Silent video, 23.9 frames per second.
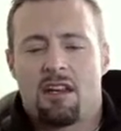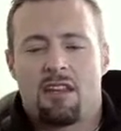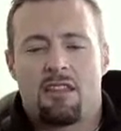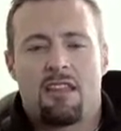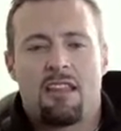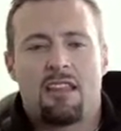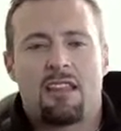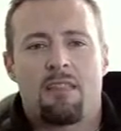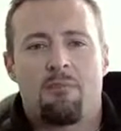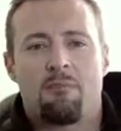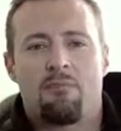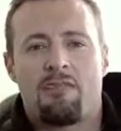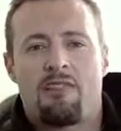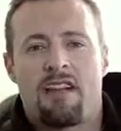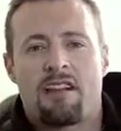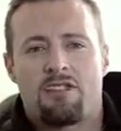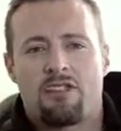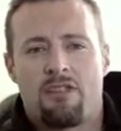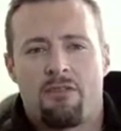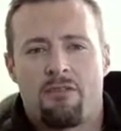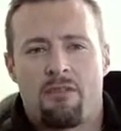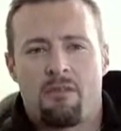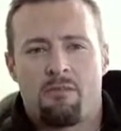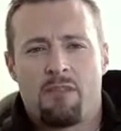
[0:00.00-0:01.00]
think the
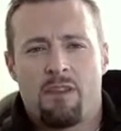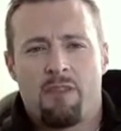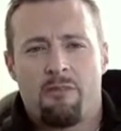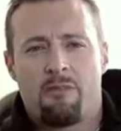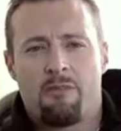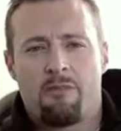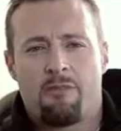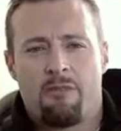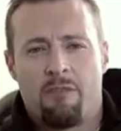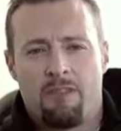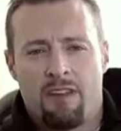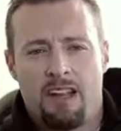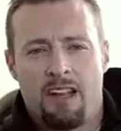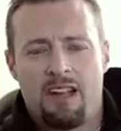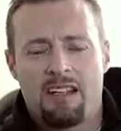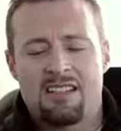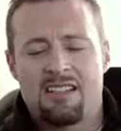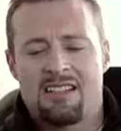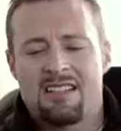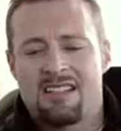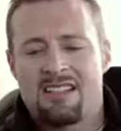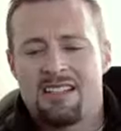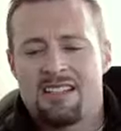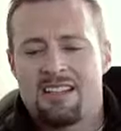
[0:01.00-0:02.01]
pressure from the
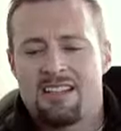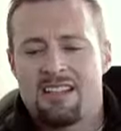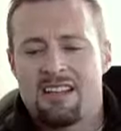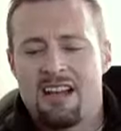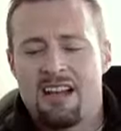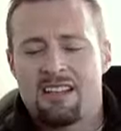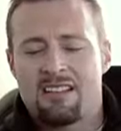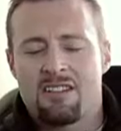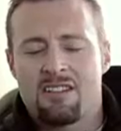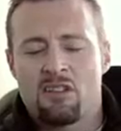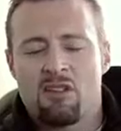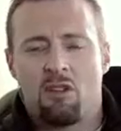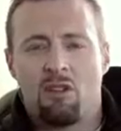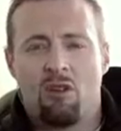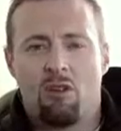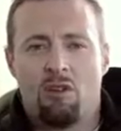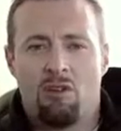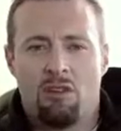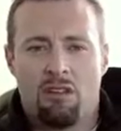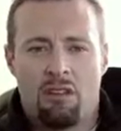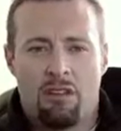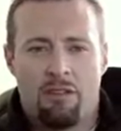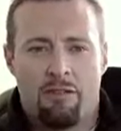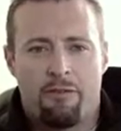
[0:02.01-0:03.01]
flight sucked
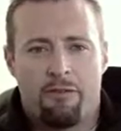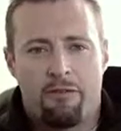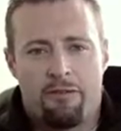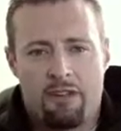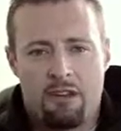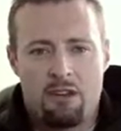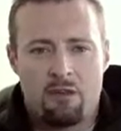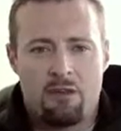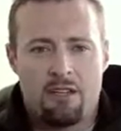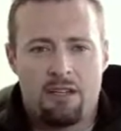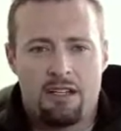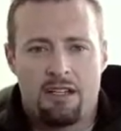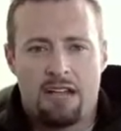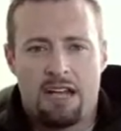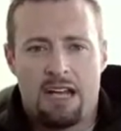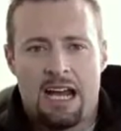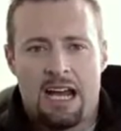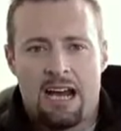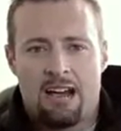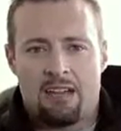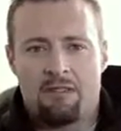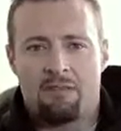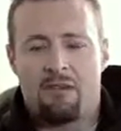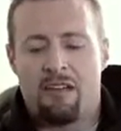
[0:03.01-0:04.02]
all the fluid
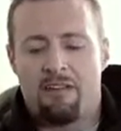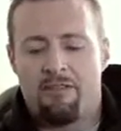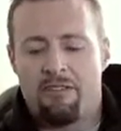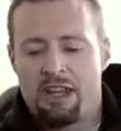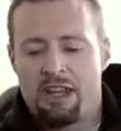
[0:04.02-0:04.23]
out of my